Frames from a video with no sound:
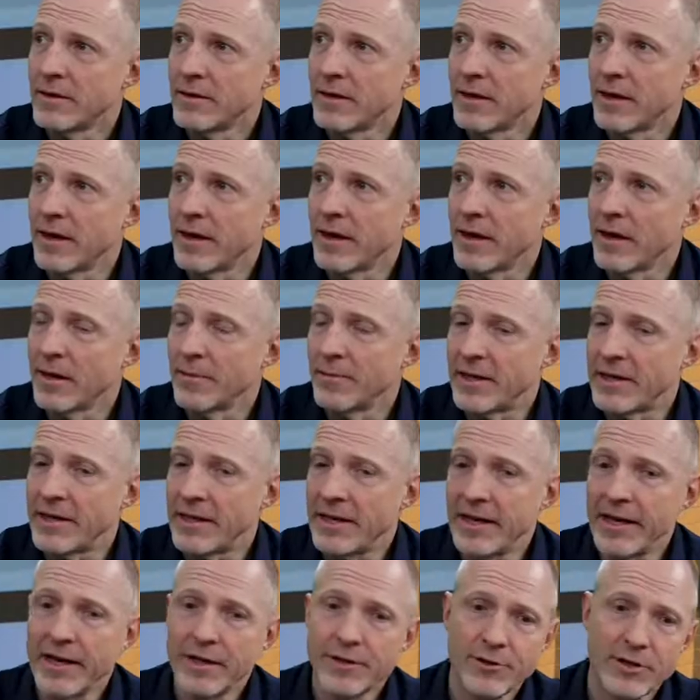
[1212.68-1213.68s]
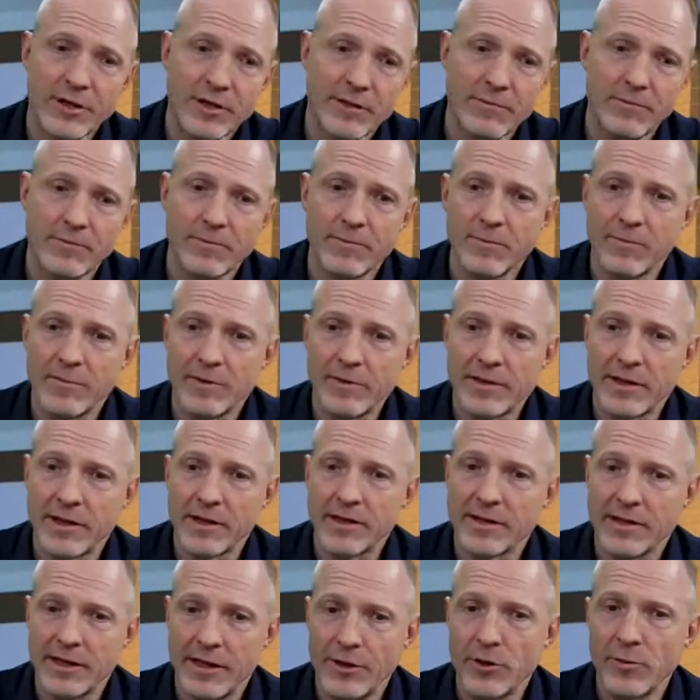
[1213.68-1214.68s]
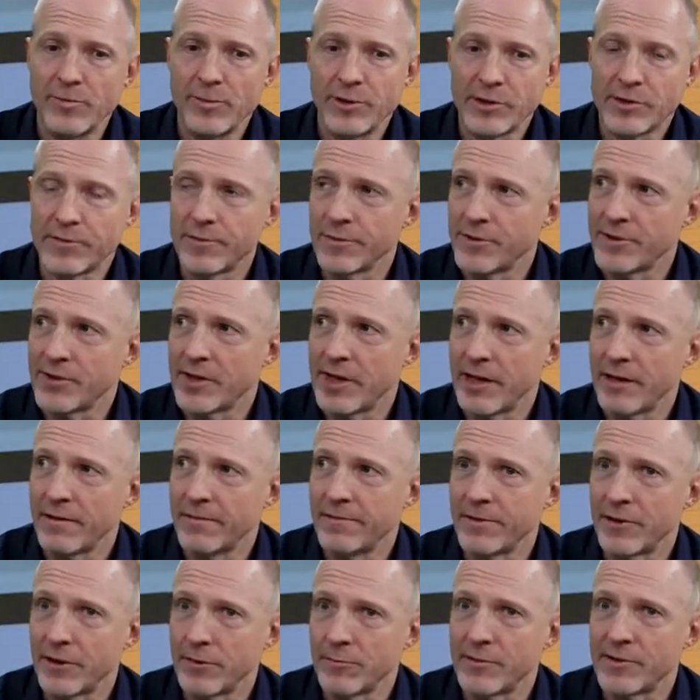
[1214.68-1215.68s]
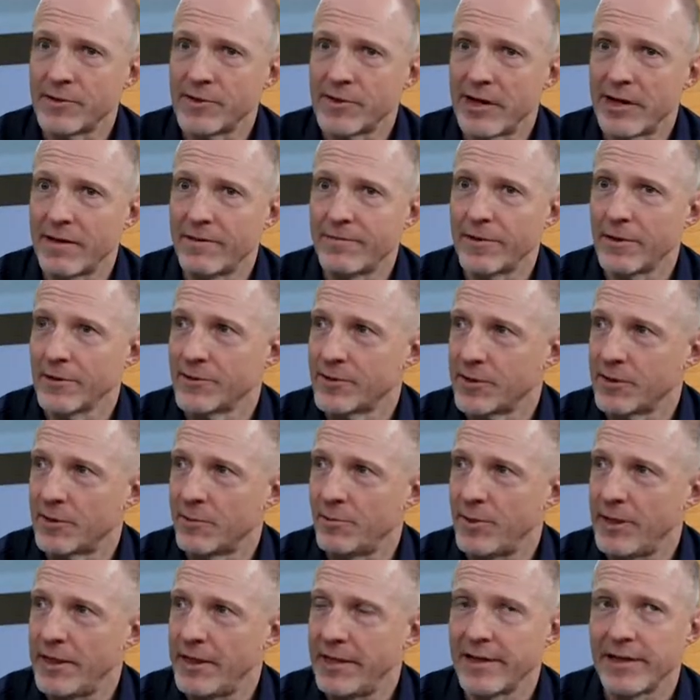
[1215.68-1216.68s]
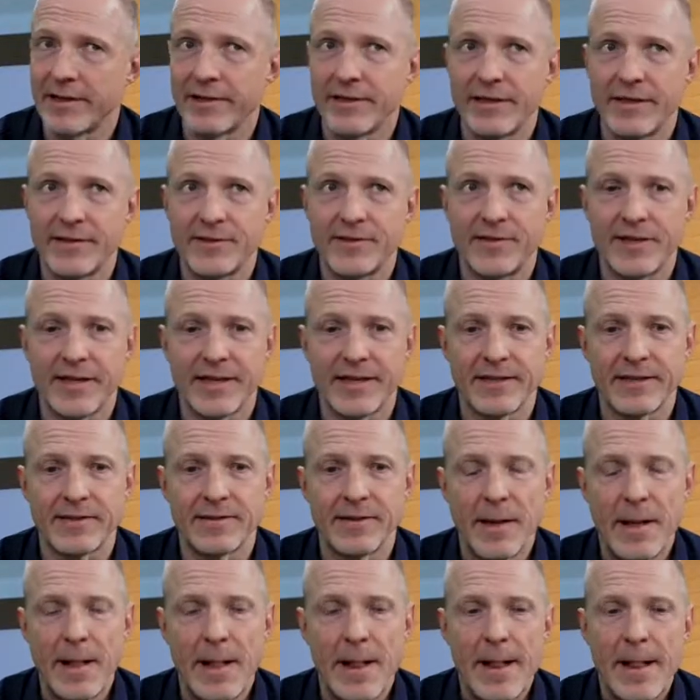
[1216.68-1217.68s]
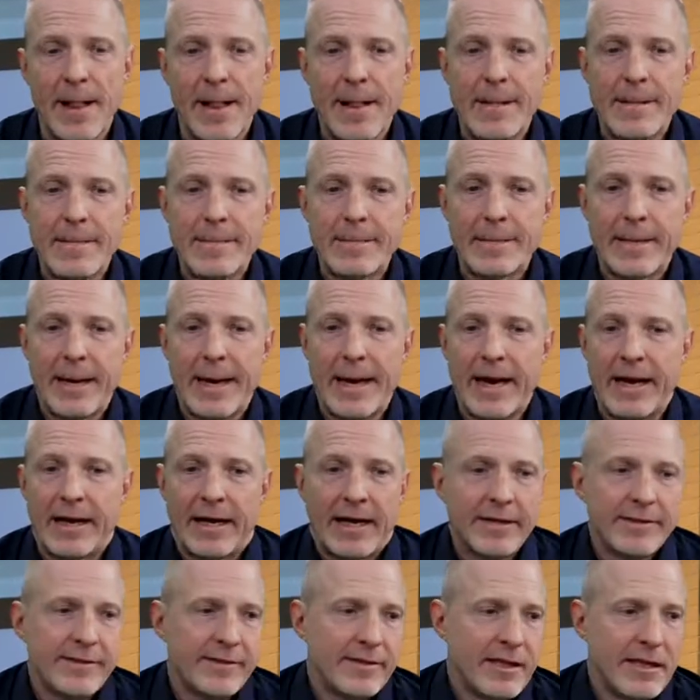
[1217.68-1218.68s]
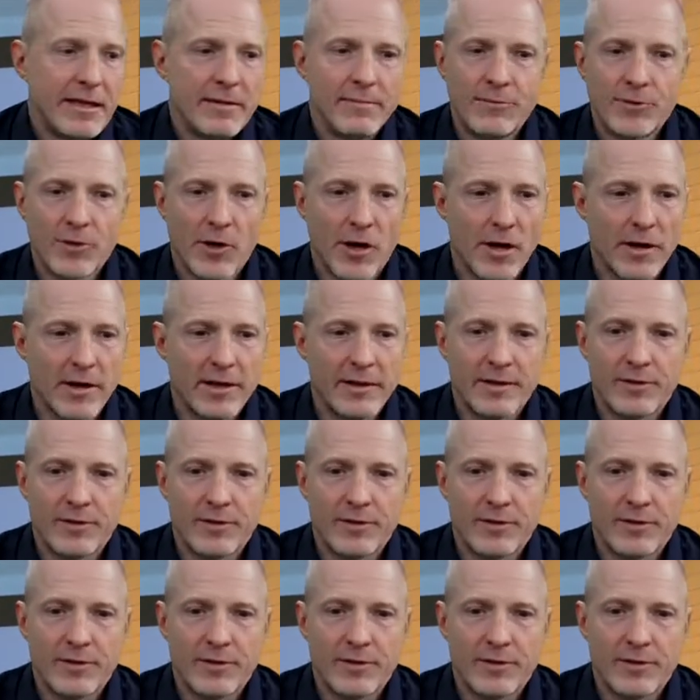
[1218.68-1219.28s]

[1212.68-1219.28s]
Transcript: Um, and he actually does, he opens for Seinfeld when Seinfeld's at the Beacon these days. And I see him talking to